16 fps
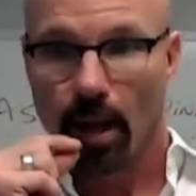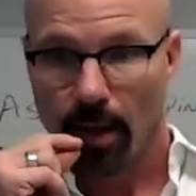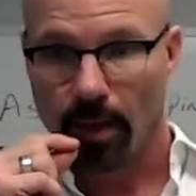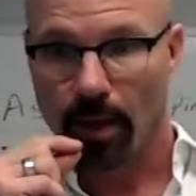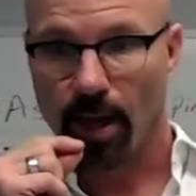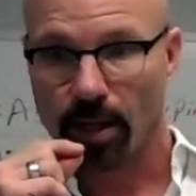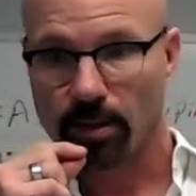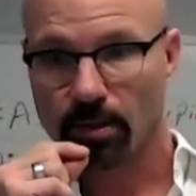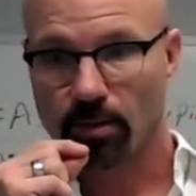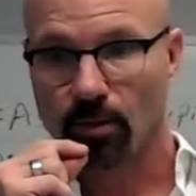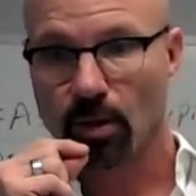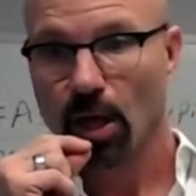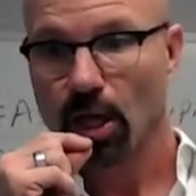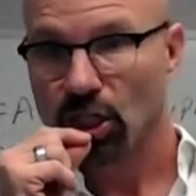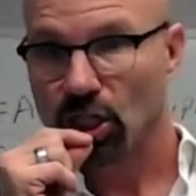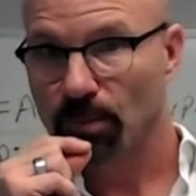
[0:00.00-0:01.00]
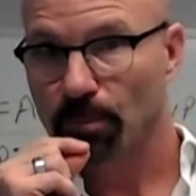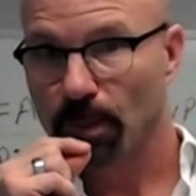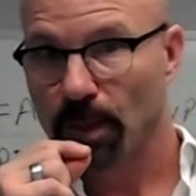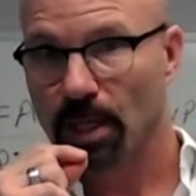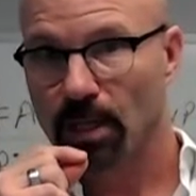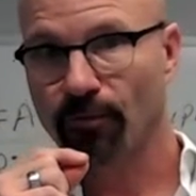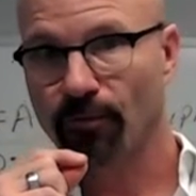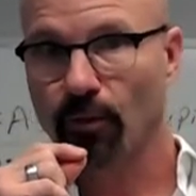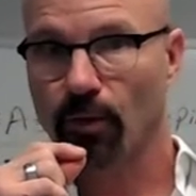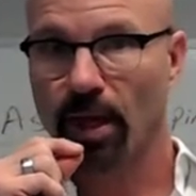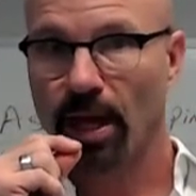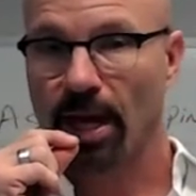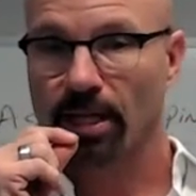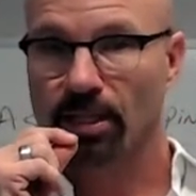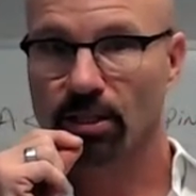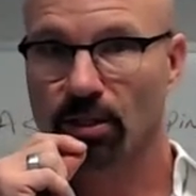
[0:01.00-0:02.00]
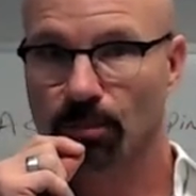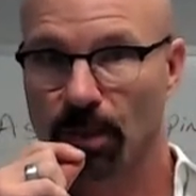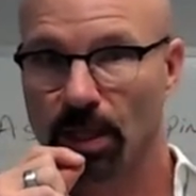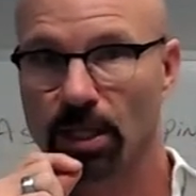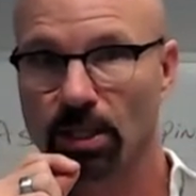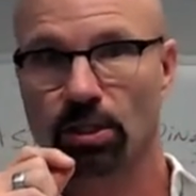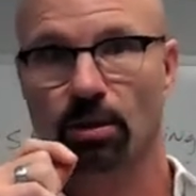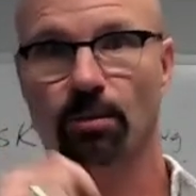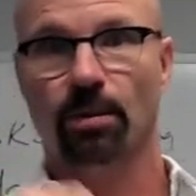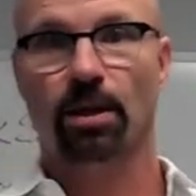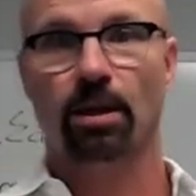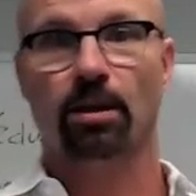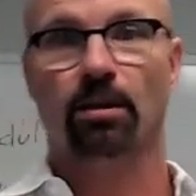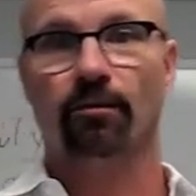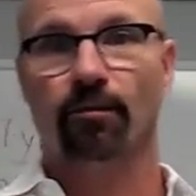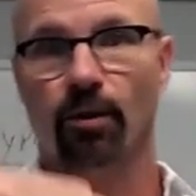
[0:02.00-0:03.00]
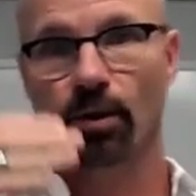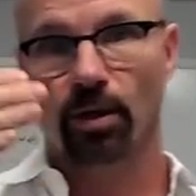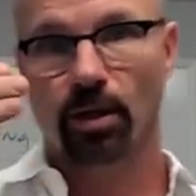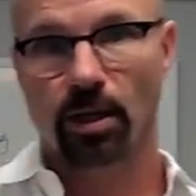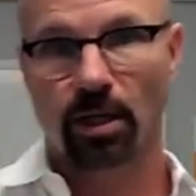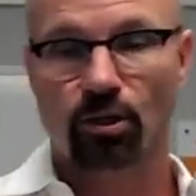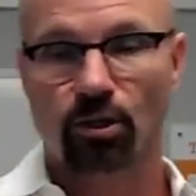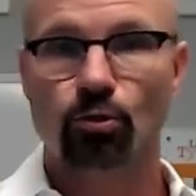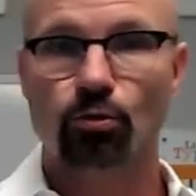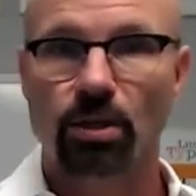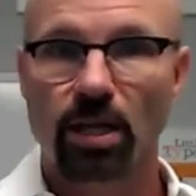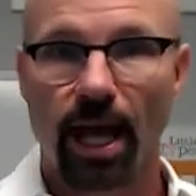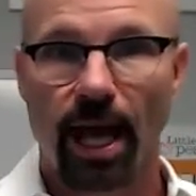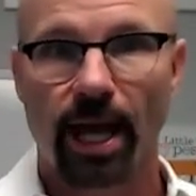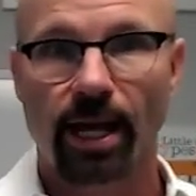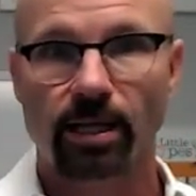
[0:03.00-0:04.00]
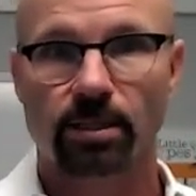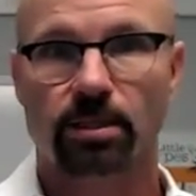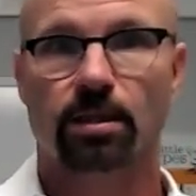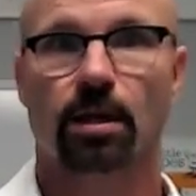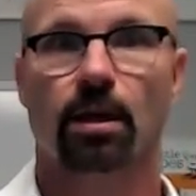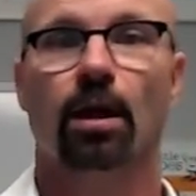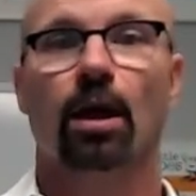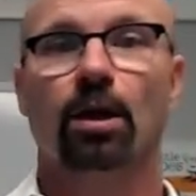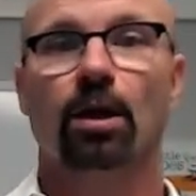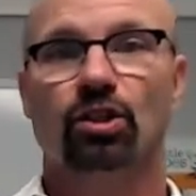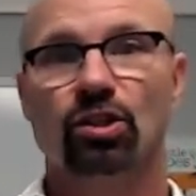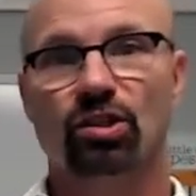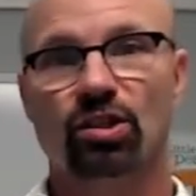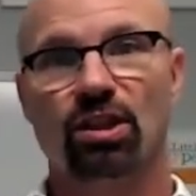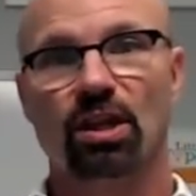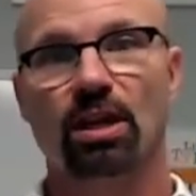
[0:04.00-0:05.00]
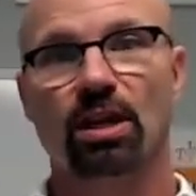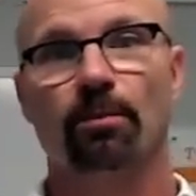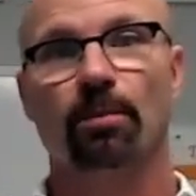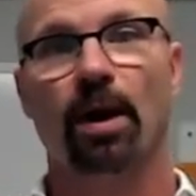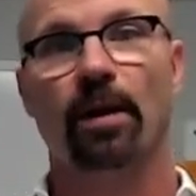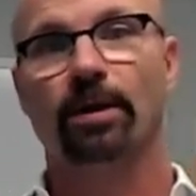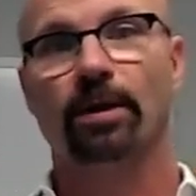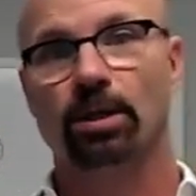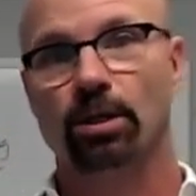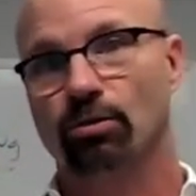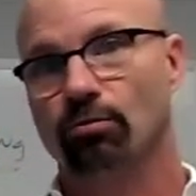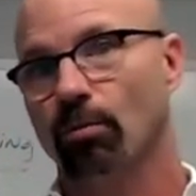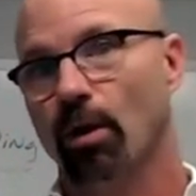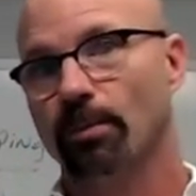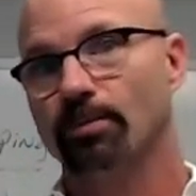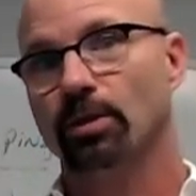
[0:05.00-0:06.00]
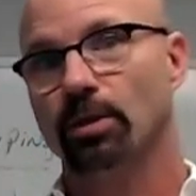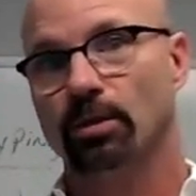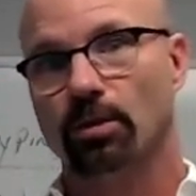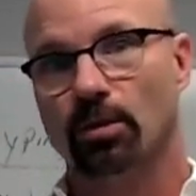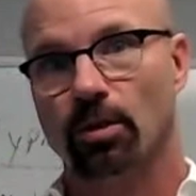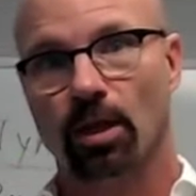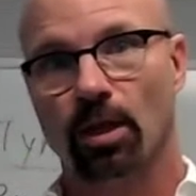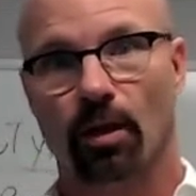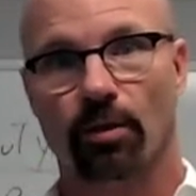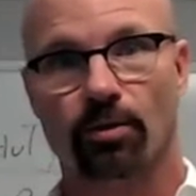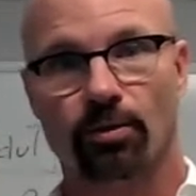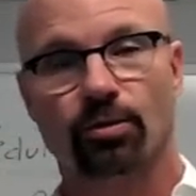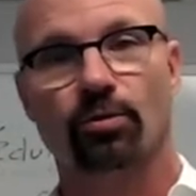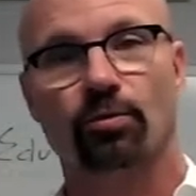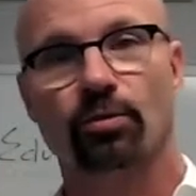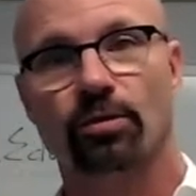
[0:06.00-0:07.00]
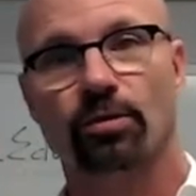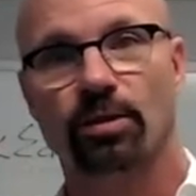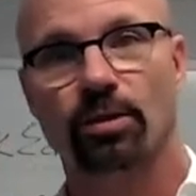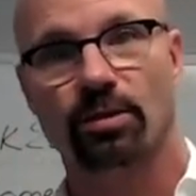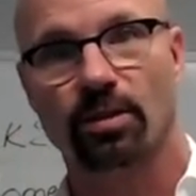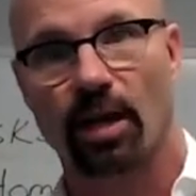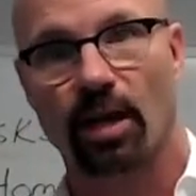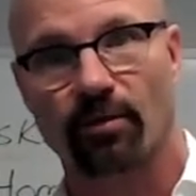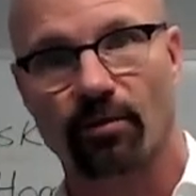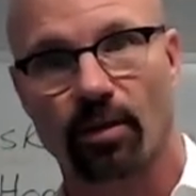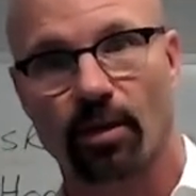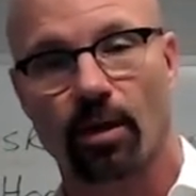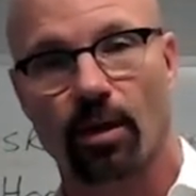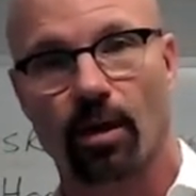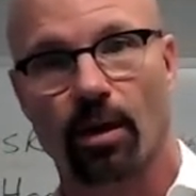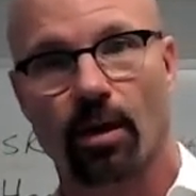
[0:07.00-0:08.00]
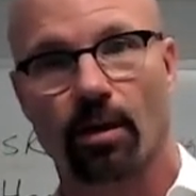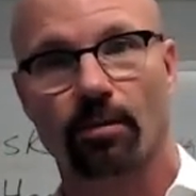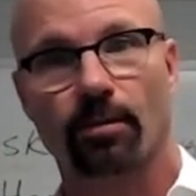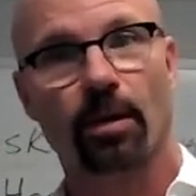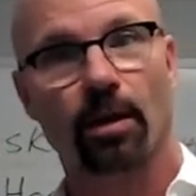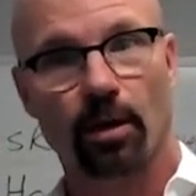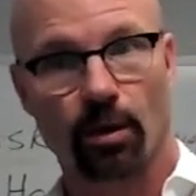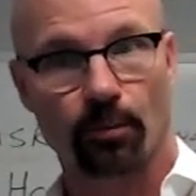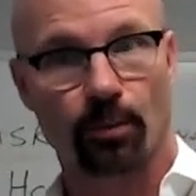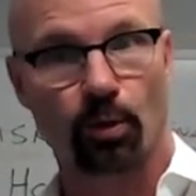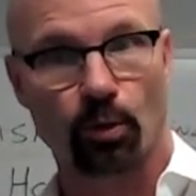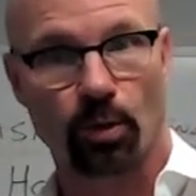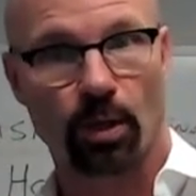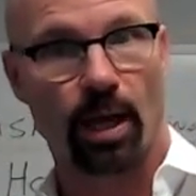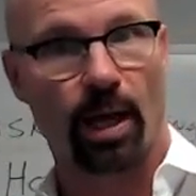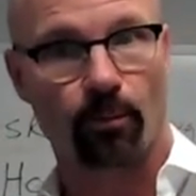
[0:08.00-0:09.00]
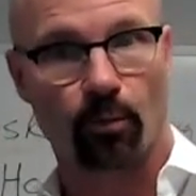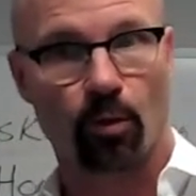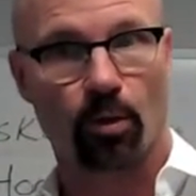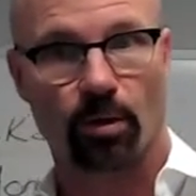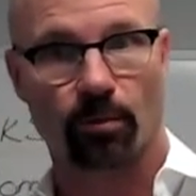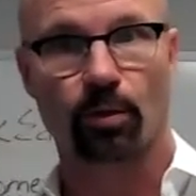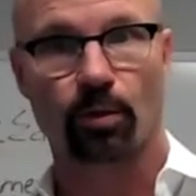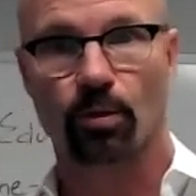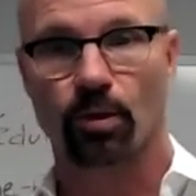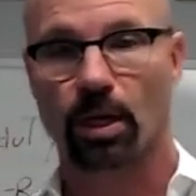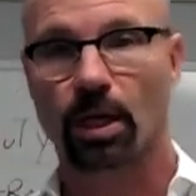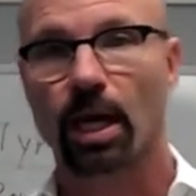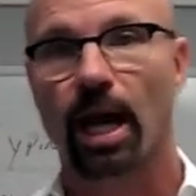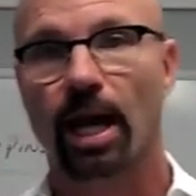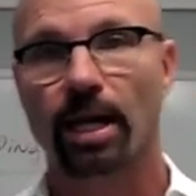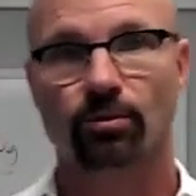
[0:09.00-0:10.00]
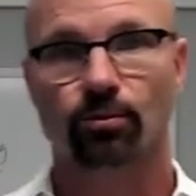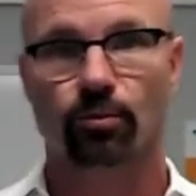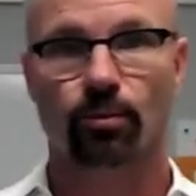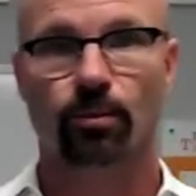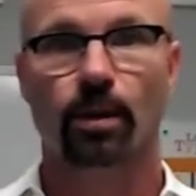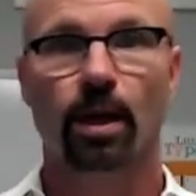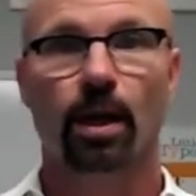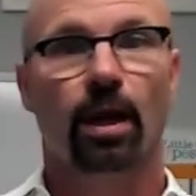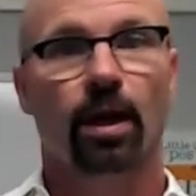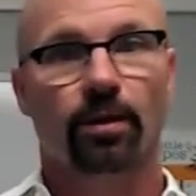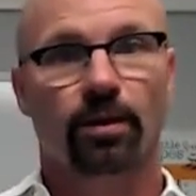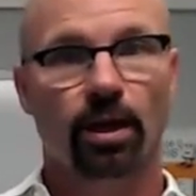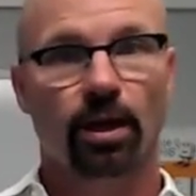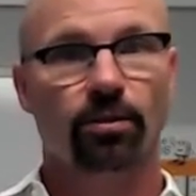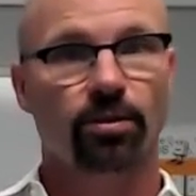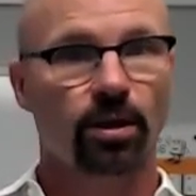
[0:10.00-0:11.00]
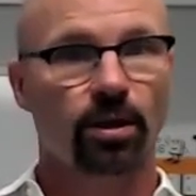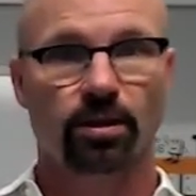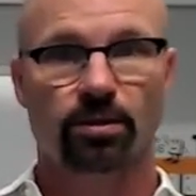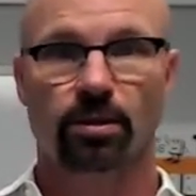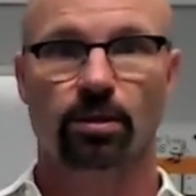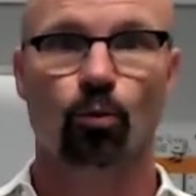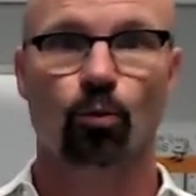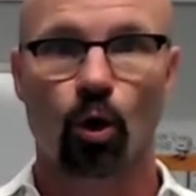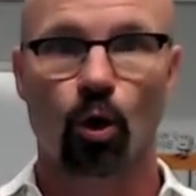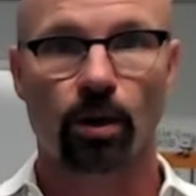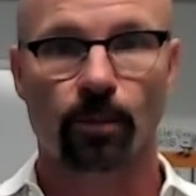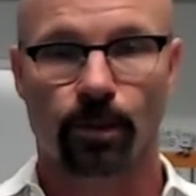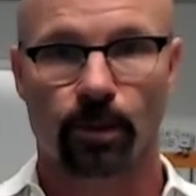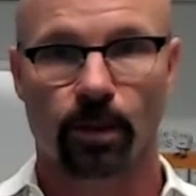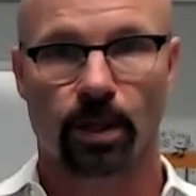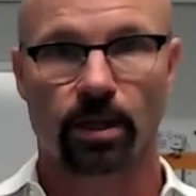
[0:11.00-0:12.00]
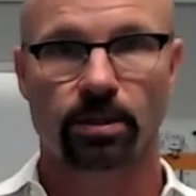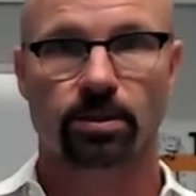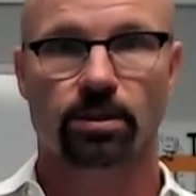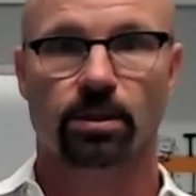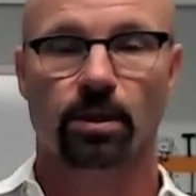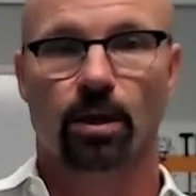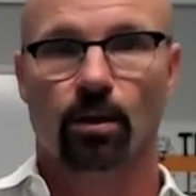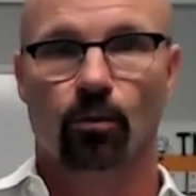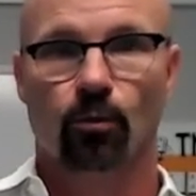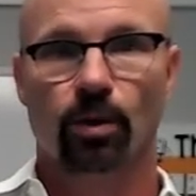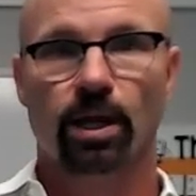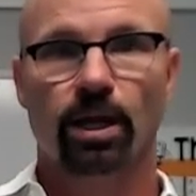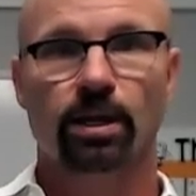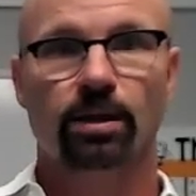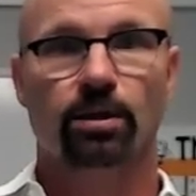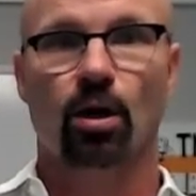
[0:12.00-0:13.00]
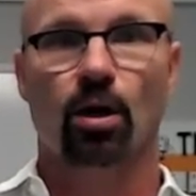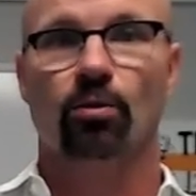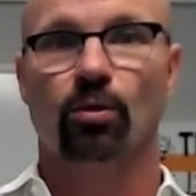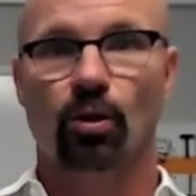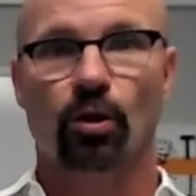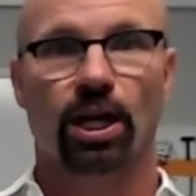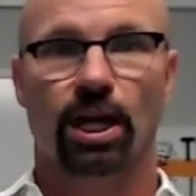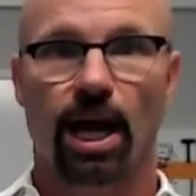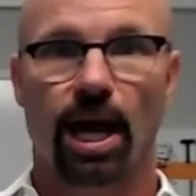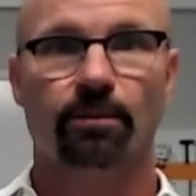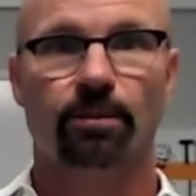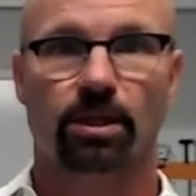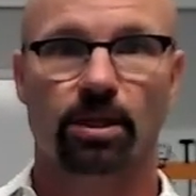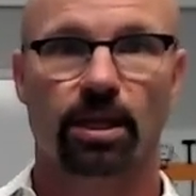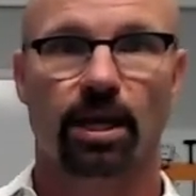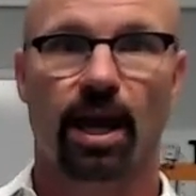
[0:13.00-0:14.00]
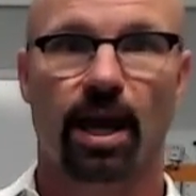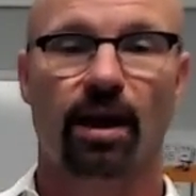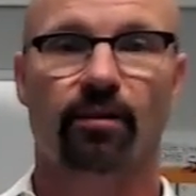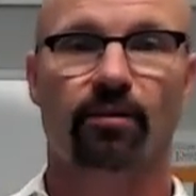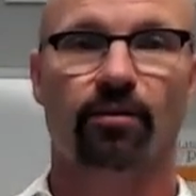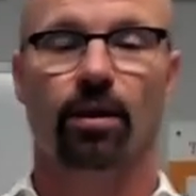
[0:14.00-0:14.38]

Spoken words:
and they had to speak for that speech to be converted into text, just think about the disruption to the other students inside of the computer lab or computer classroom. The other thing is in the workplace, we don't ergonomically have